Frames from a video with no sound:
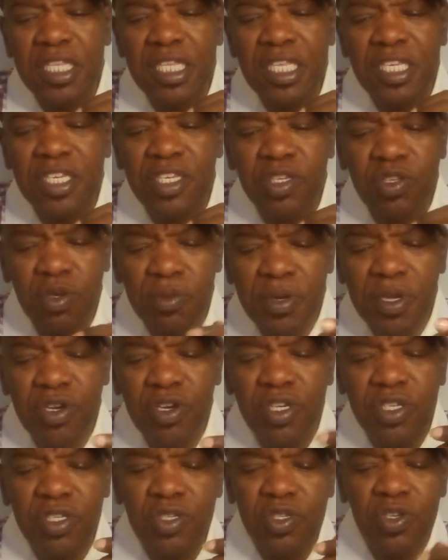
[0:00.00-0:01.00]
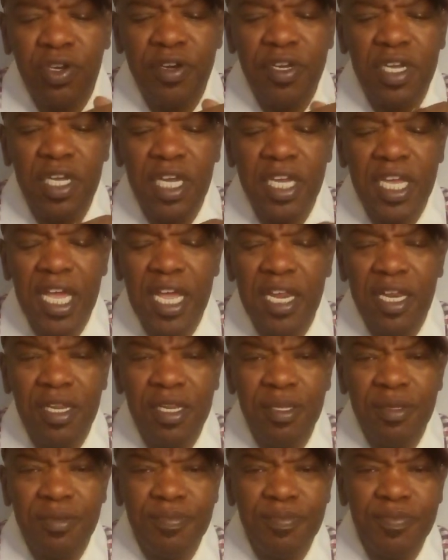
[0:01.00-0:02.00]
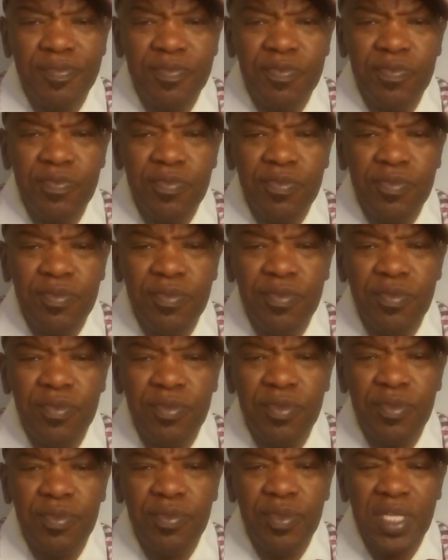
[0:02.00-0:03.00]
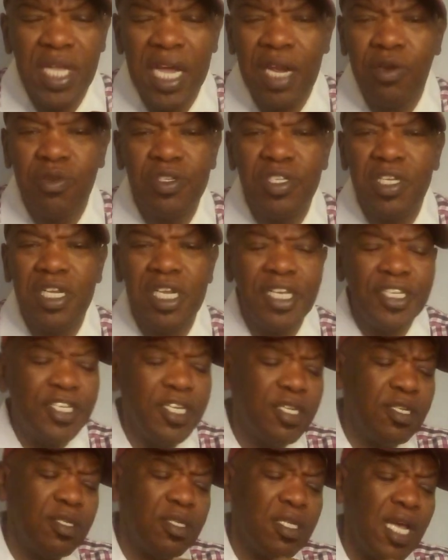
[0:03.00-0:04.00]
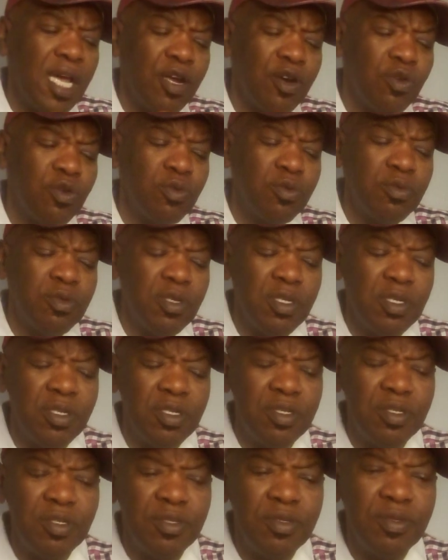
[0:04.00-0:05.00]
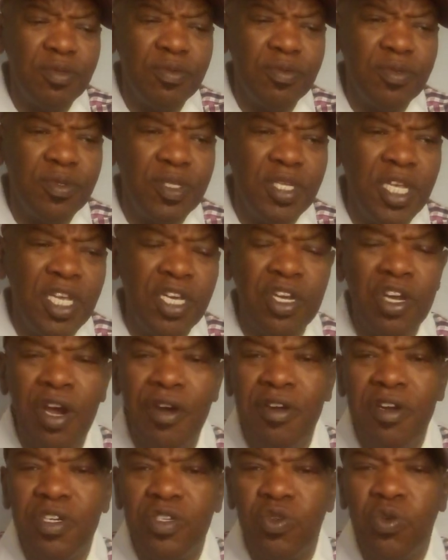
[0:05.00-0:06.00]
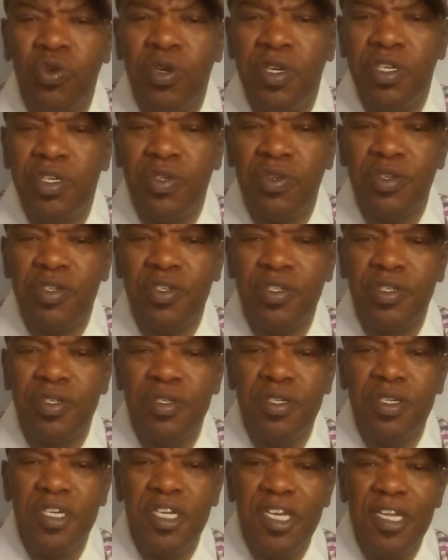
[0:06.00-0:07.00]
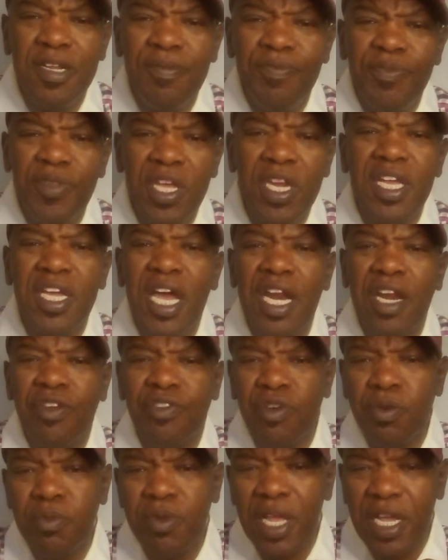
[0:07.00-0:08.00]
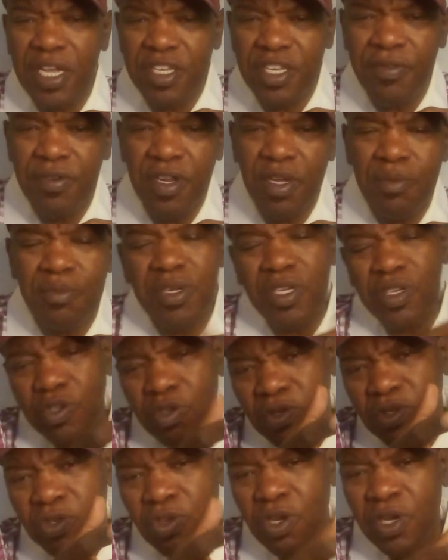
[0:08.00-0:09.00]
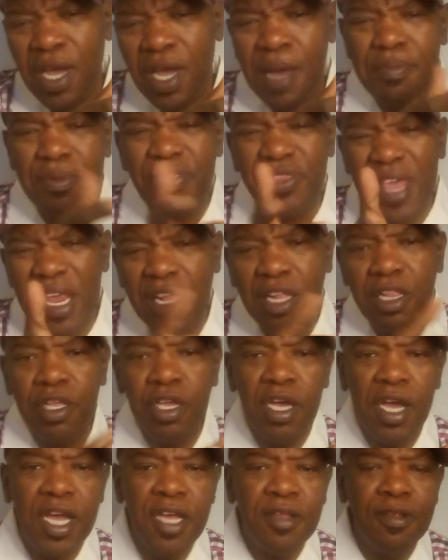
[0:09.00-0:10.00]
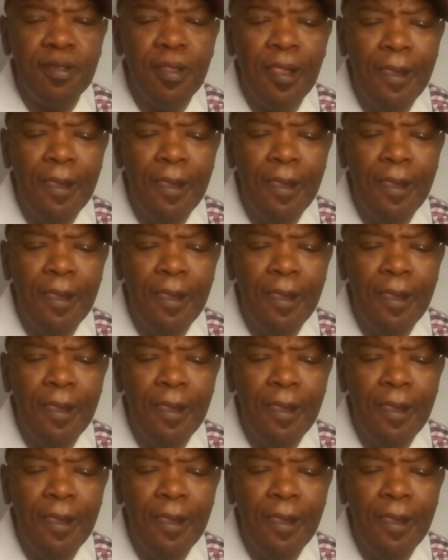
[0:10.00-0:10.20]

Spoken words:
this is going to be a good story. Again, I don't solicit, I don't encourage or endorse any kind of criminal activity. I'm just going to talk hypothetically, right?